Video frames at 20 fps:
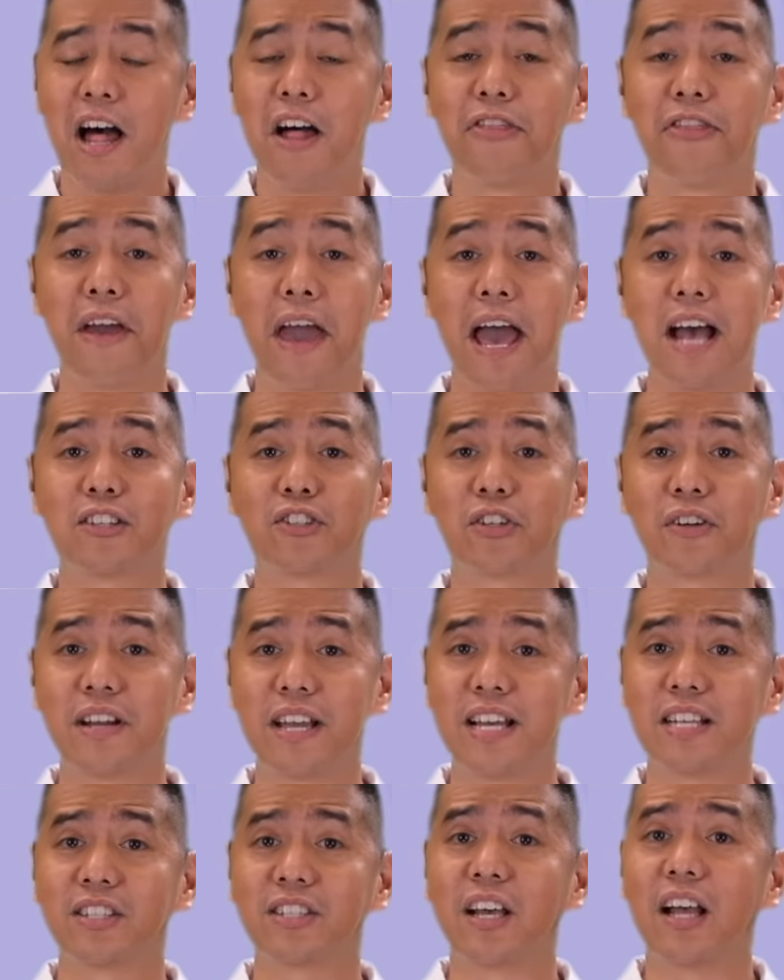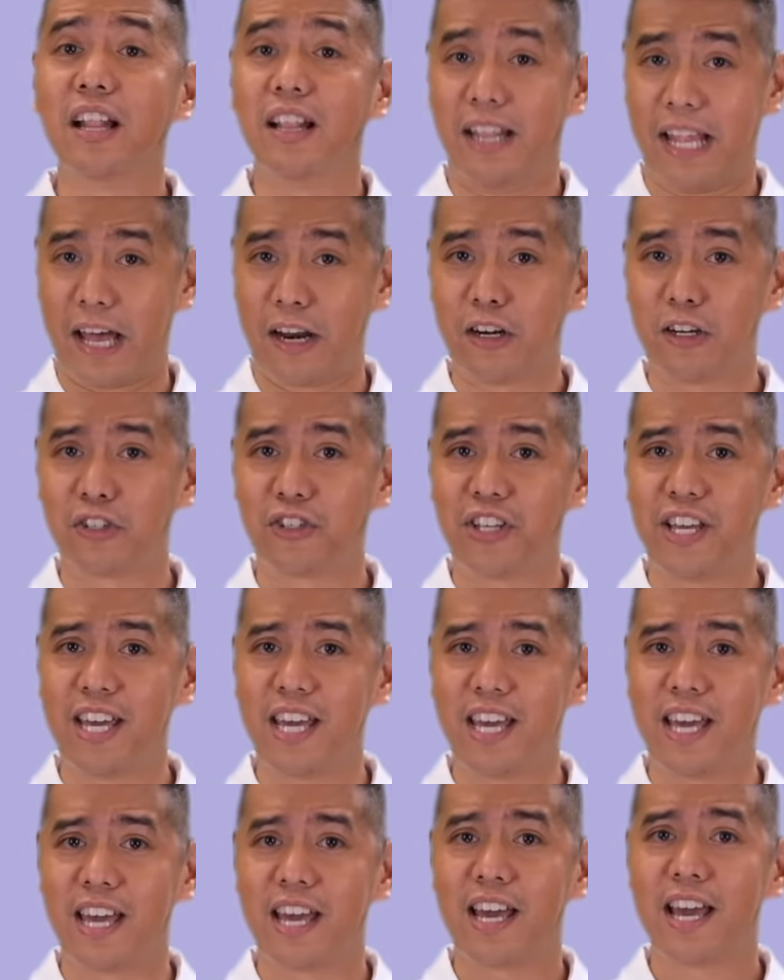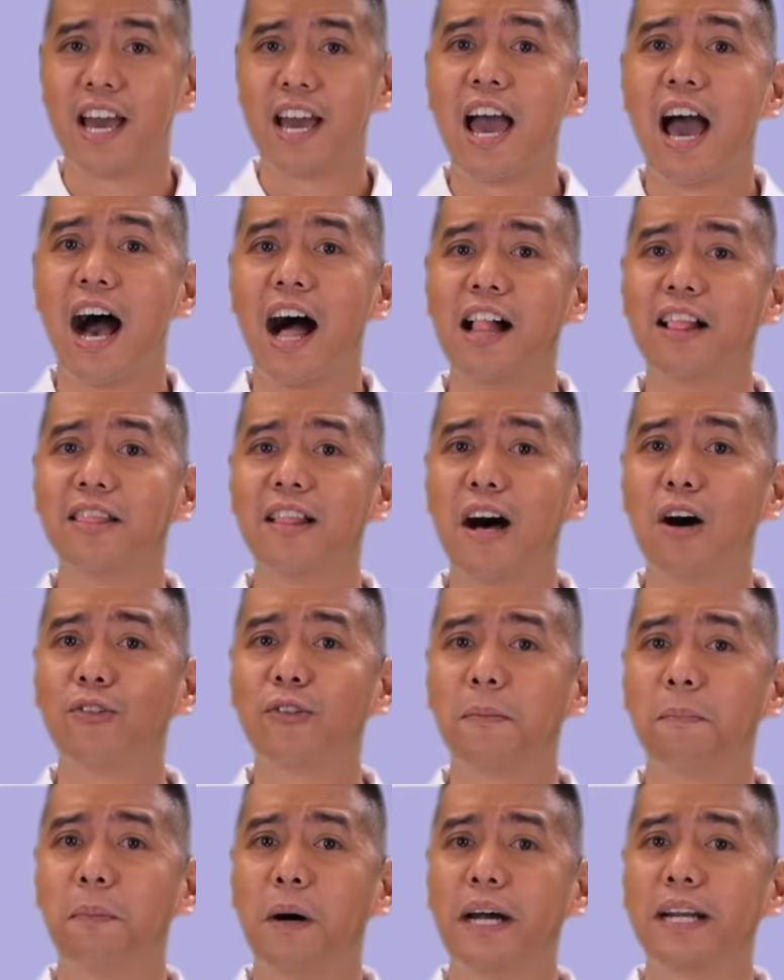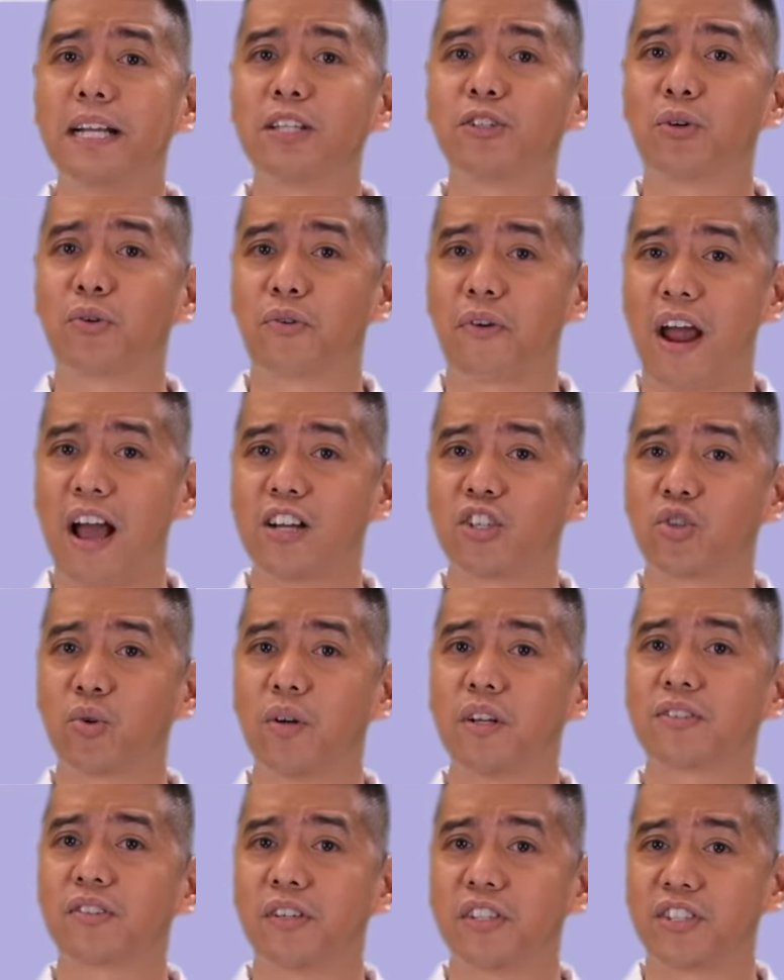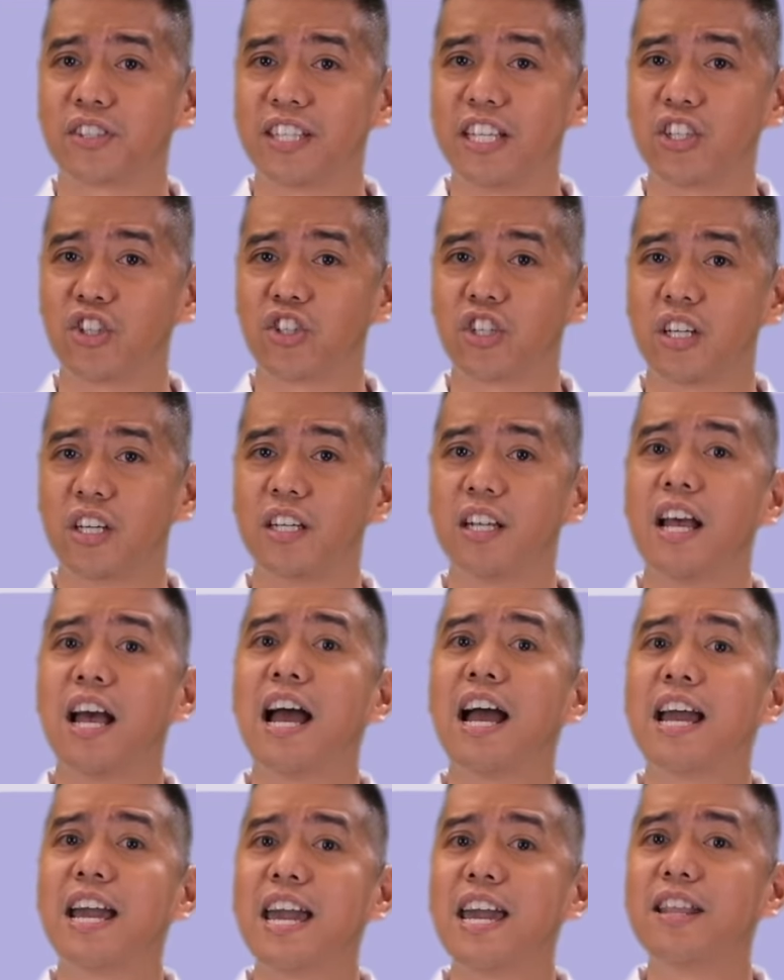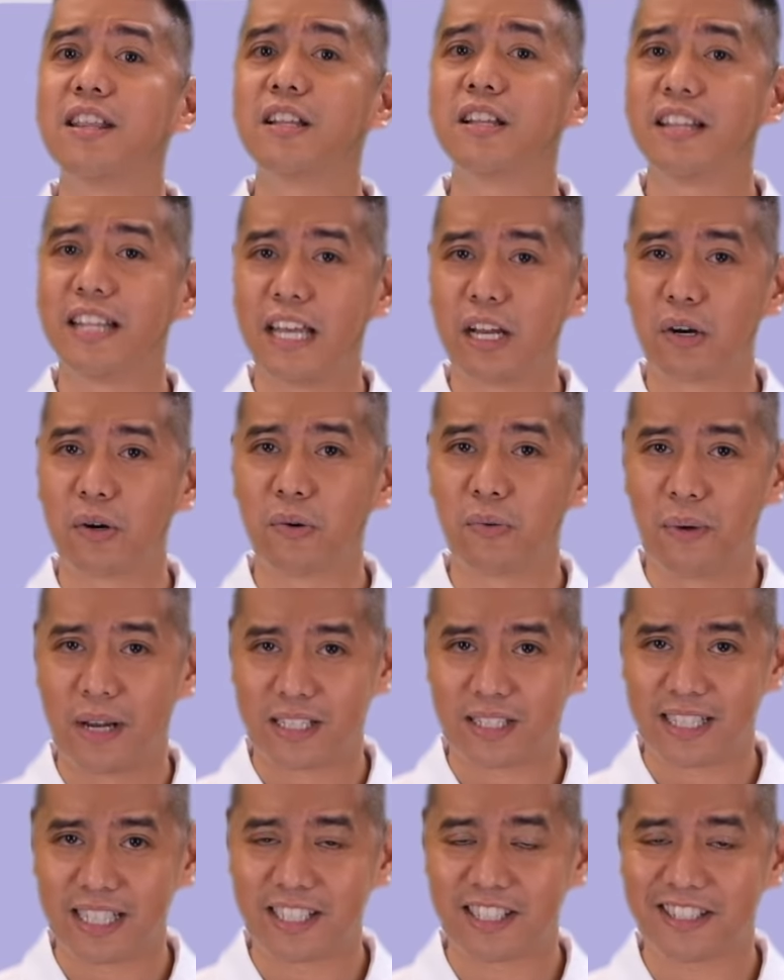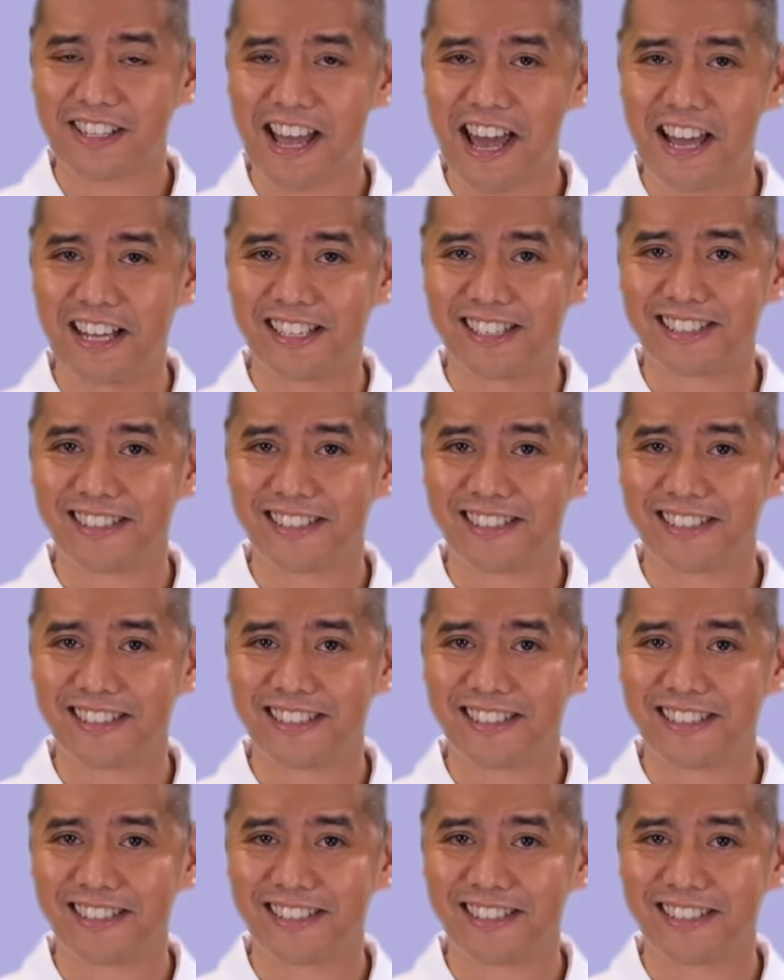The answer is letter D. Allow the body to gradual transition in a near resting state.